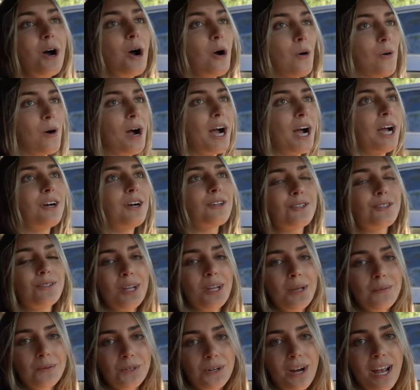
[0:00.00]
Oh, I also
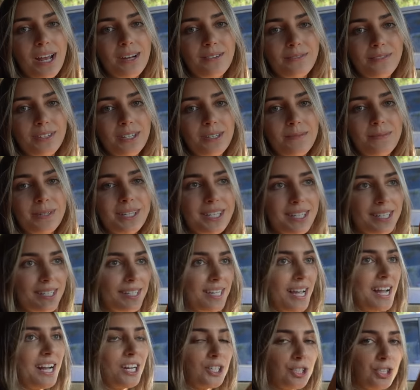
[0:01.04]
named her NV because
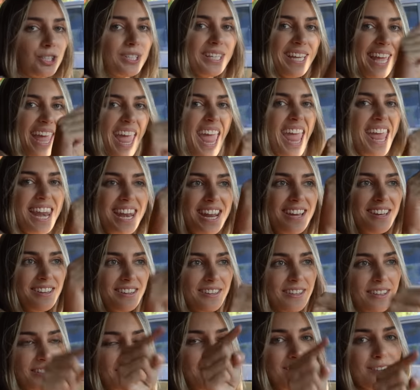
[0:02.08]
actually N
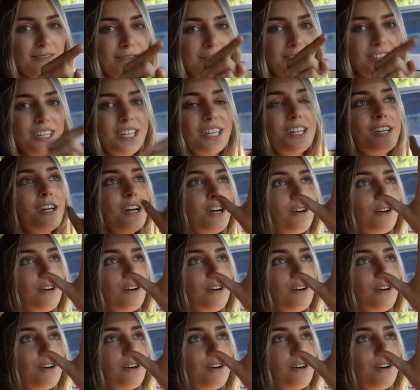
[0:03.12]
and then V